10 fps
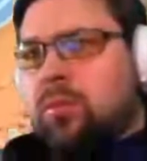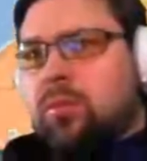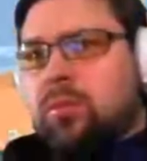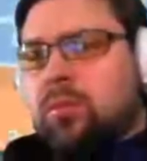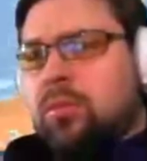
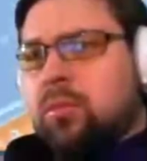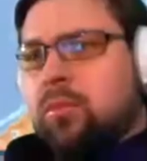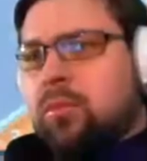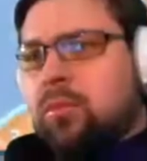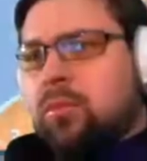
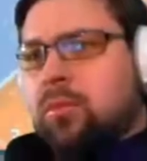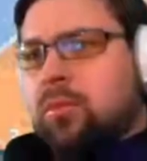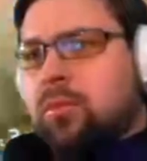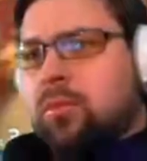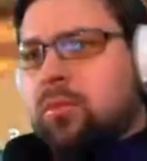
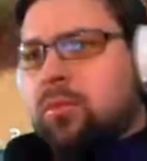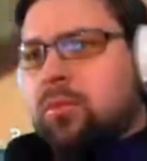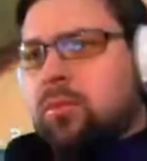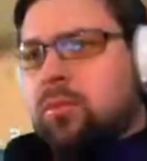No one is speaking in this clip.